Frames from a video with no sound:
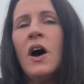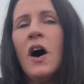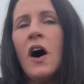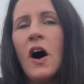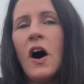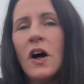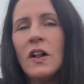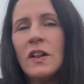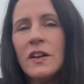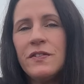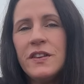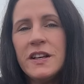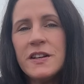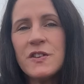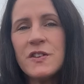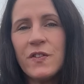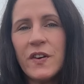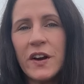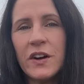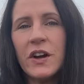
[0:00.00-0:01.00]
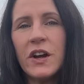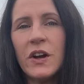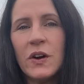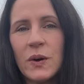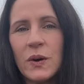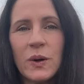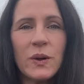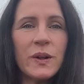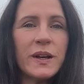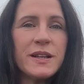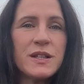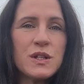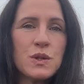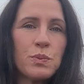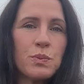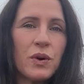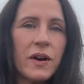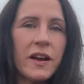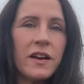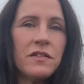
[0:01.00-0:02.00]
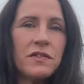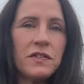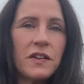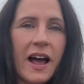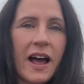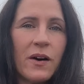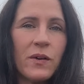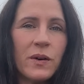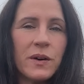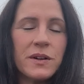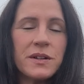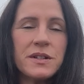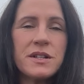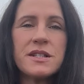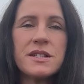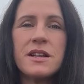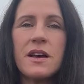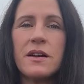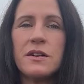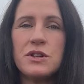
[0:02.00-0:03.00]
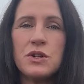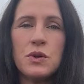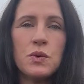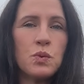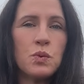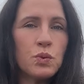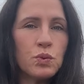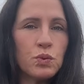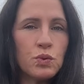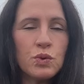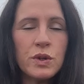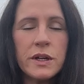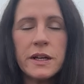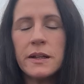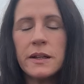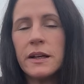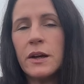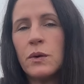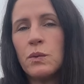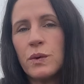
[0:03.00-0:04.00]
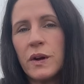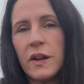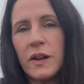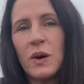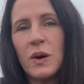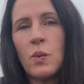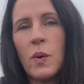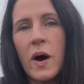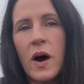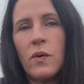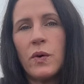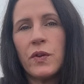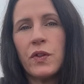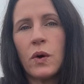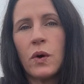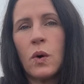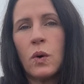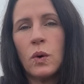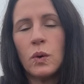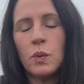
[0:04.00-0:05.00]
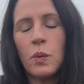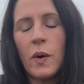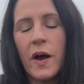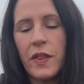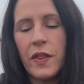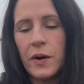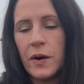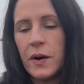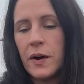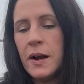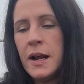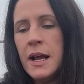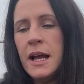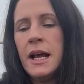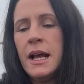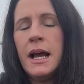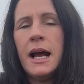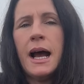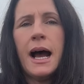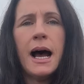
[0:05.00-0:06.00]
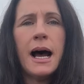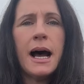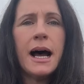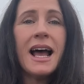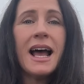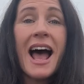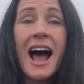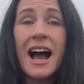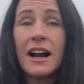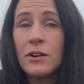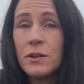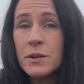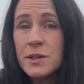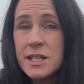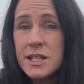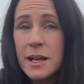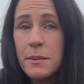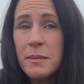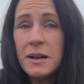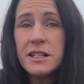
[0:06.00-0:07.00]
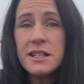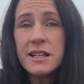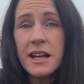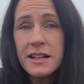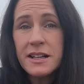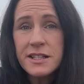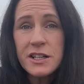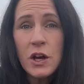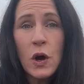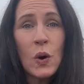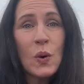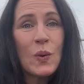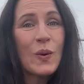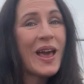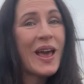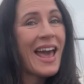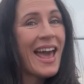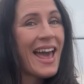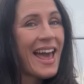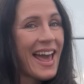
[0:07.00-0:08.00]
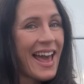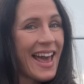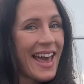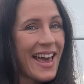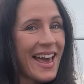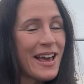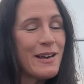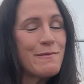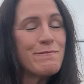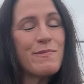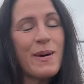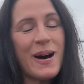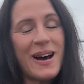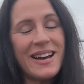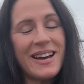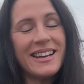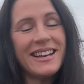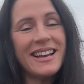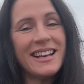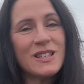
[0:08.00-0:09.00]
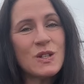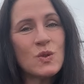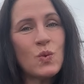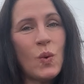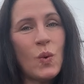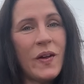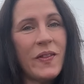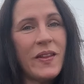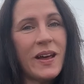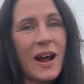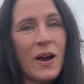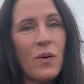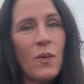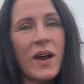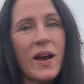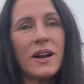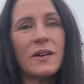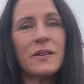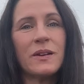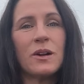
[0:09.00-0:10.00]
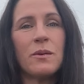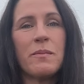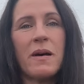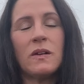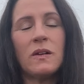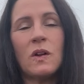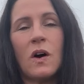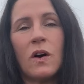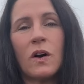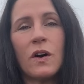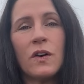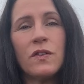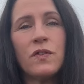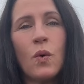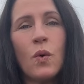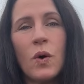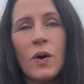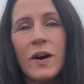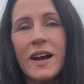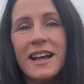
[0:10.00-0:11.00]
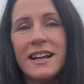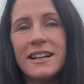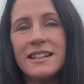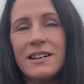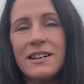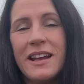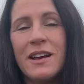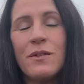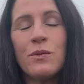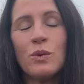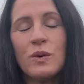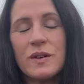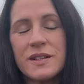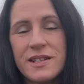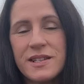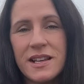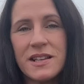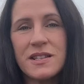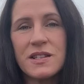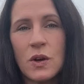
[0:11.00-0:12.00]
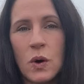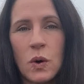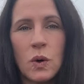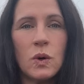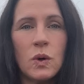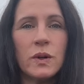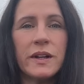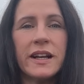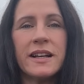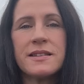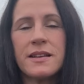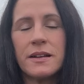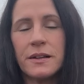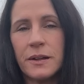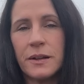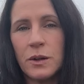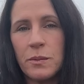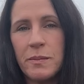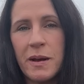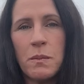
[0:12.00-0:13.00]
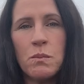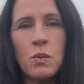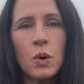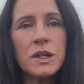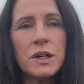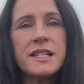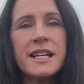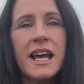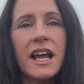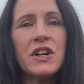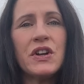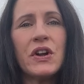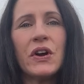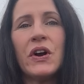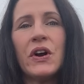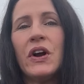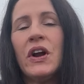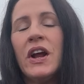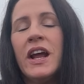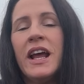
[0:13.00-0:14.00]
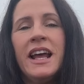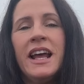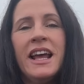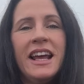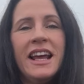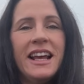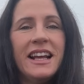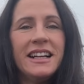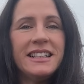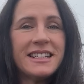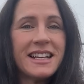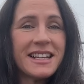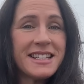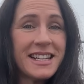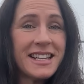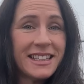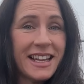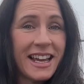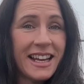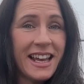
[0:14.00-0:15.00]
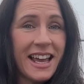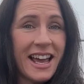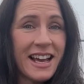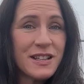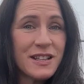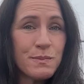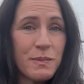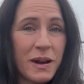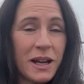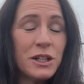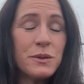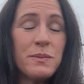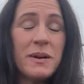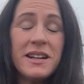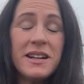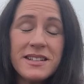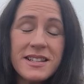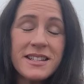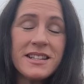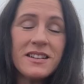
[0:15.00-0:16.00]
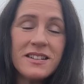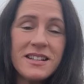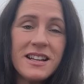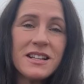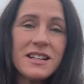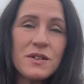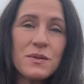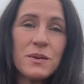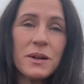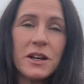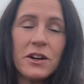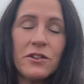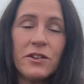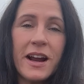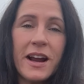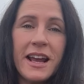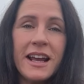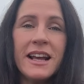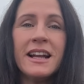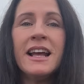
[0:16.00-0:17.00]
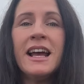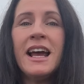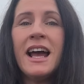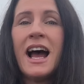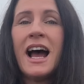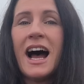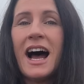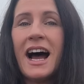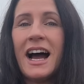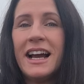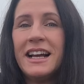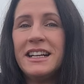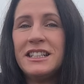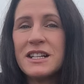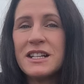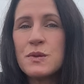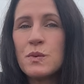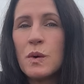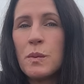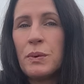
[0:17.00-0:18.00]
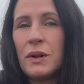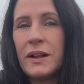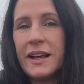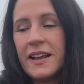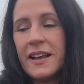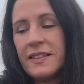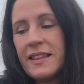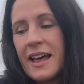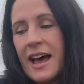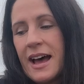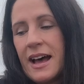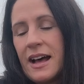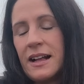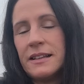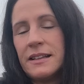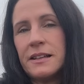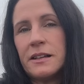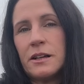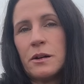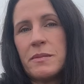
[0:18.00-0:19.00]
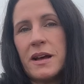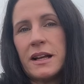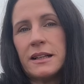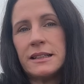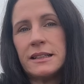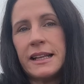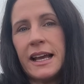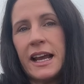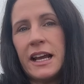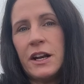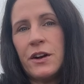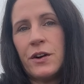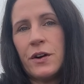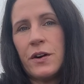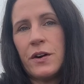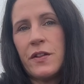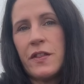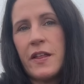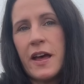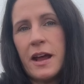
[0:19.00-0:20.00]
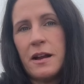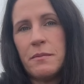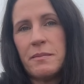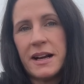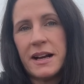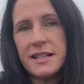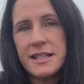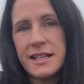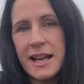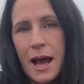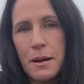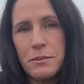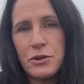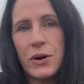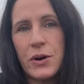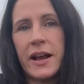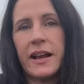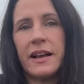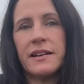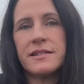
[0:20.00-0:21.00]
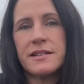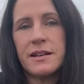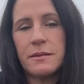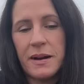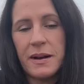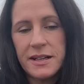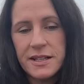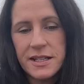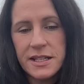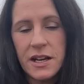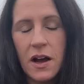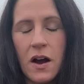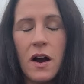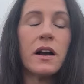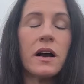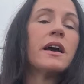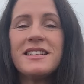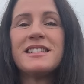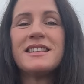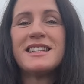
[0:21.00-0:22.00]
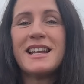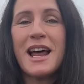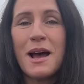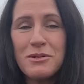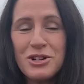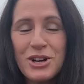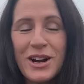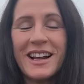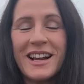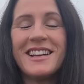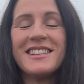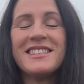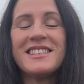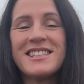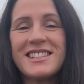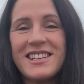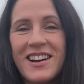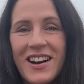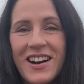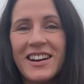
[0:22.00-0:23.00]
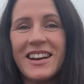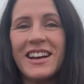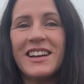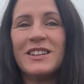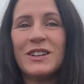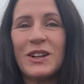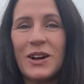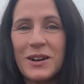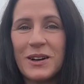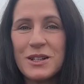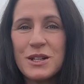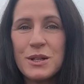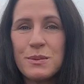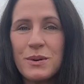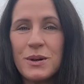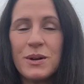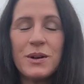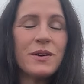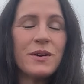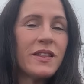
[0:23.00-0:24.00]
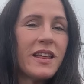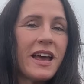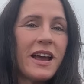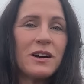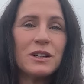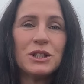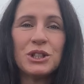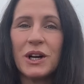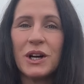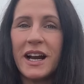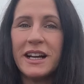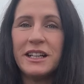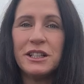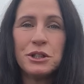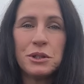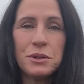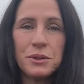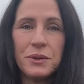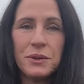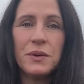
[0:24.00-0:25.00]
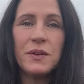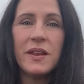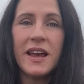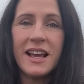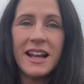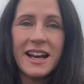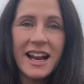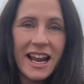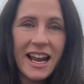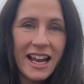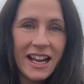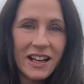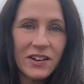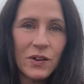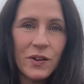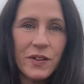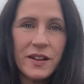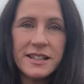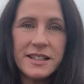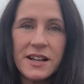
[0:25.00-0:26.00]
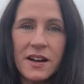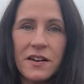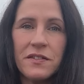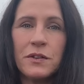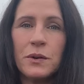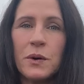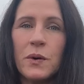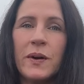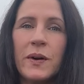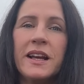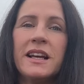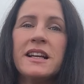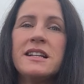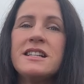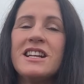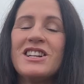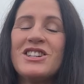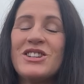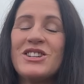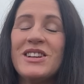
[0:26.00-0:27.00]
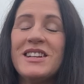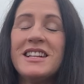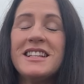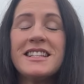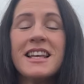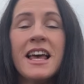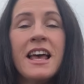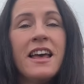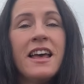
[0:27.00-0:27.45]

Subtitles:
All of these very early spring flowers do really, really well with the cold weather. Agrostemma does okay, but it's one that I wait a little bit longer for. It resists cold. It's a little bit more tender. It doesn't like it as much, but it still does really great. I just will plant that a little bit later than my snapdragons and my stock. Snapdragon, stock, and larkspur, they are tried and true. They can handle the tough growing conditions.